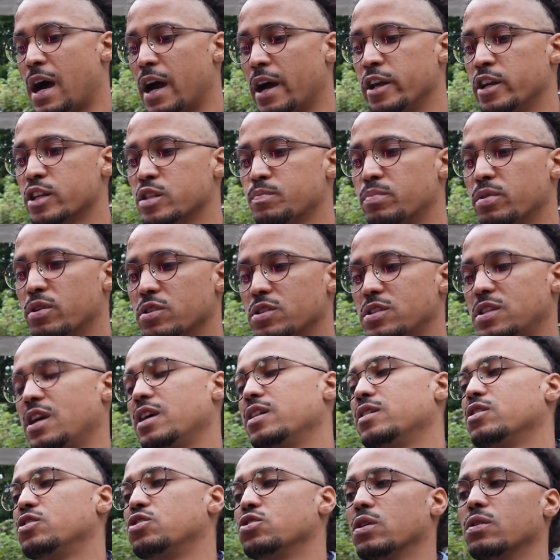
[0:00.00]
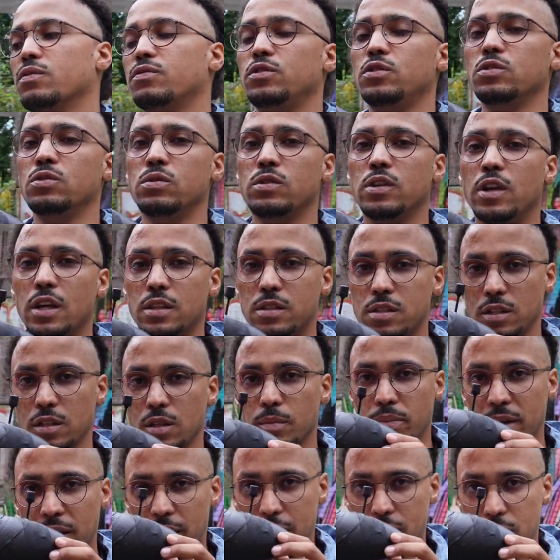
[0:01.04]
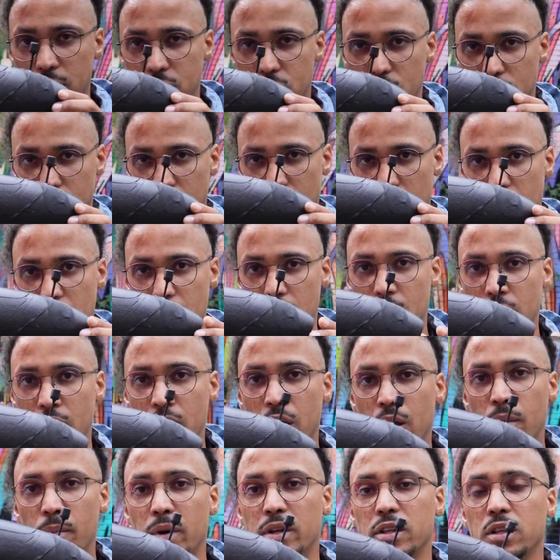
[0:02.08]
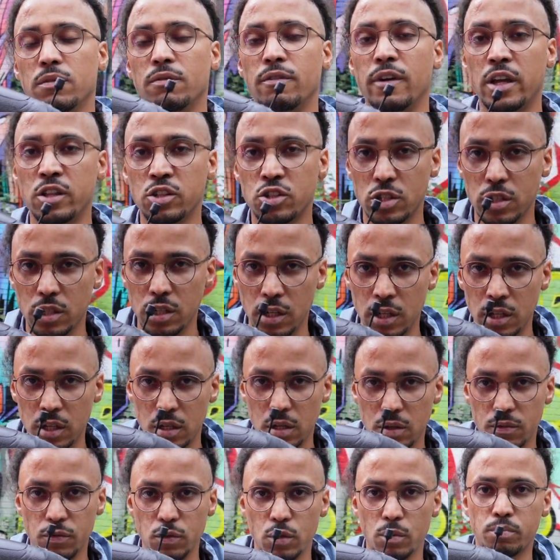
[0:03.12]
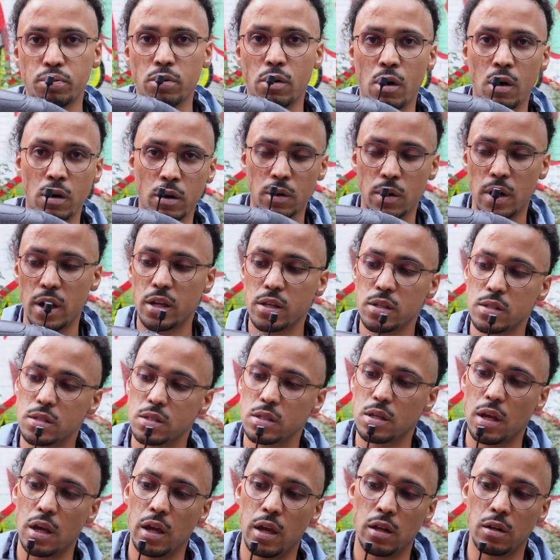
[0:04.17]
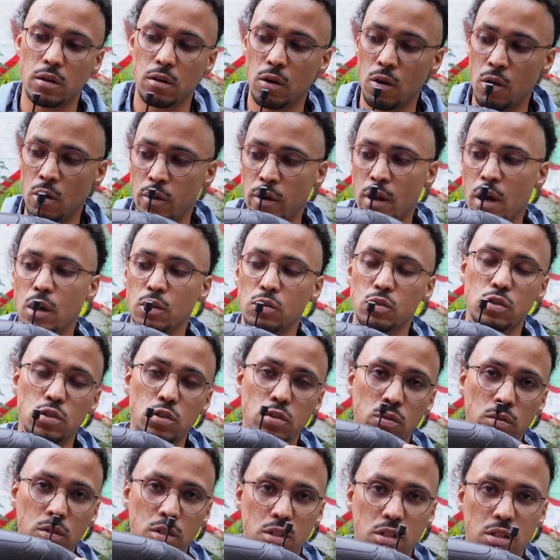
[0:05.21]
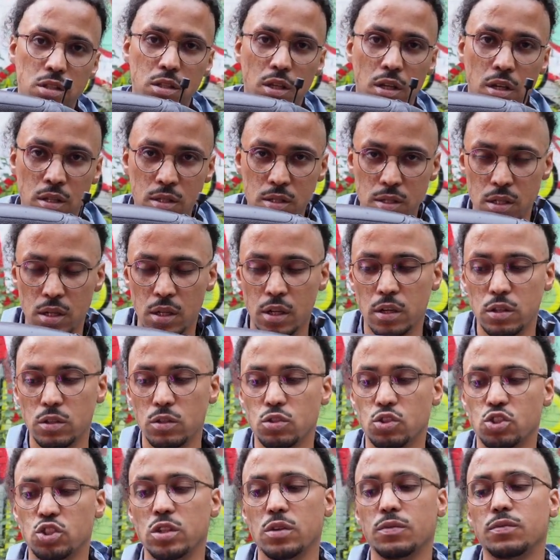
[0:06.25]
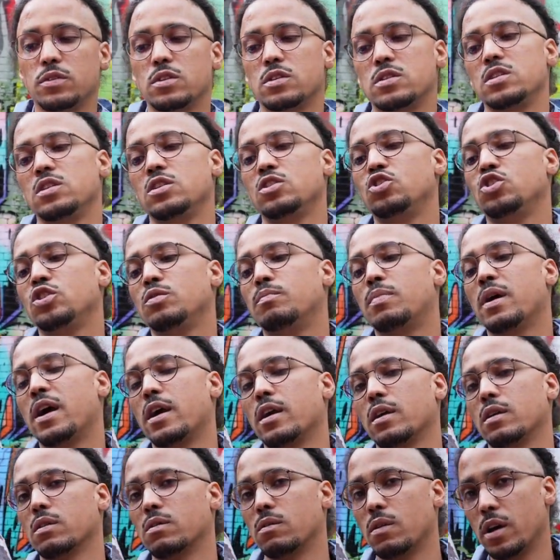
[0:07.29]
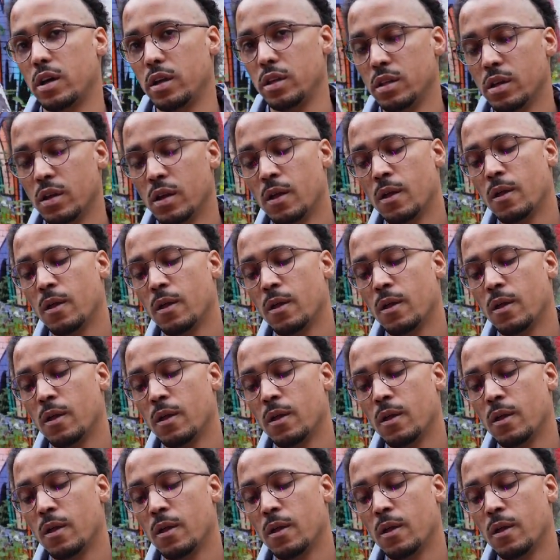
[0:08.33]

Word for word: highest percentage of you getting the plane into the air. But eventually, if you progress and learn how to tune these things, you shift the CG back, right?